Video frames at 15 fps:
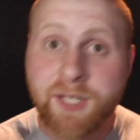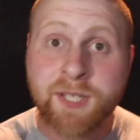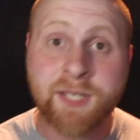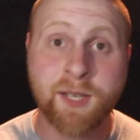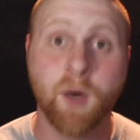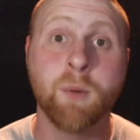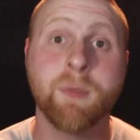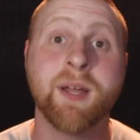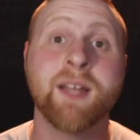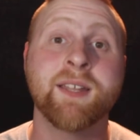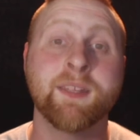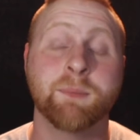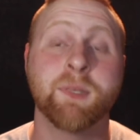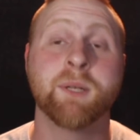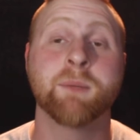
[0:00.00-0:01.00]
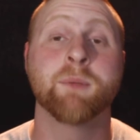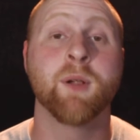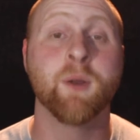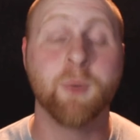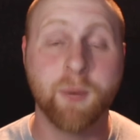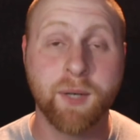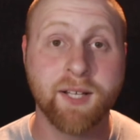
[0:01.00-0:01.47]
So many
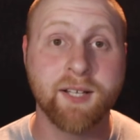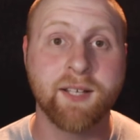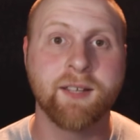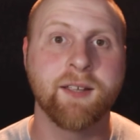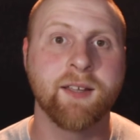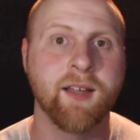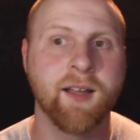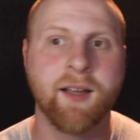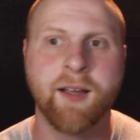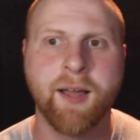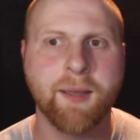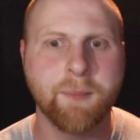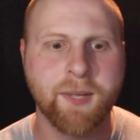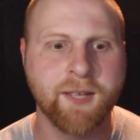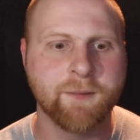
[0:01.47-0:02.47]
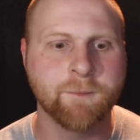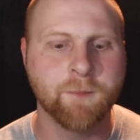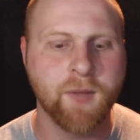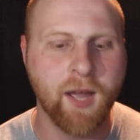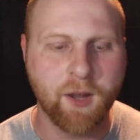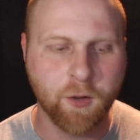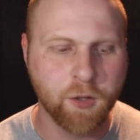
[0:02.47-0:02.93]
people, really. I
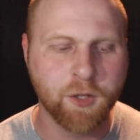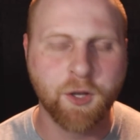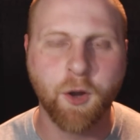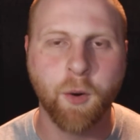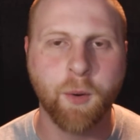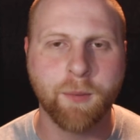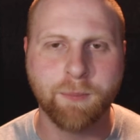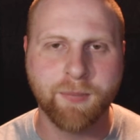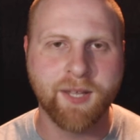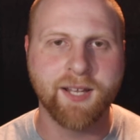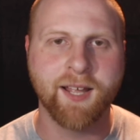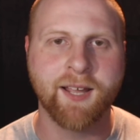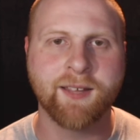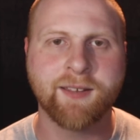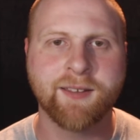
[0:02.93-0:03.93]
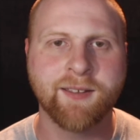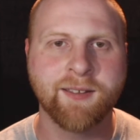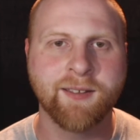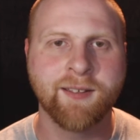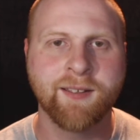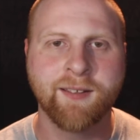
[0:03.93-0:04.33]
mean, I could go and be like,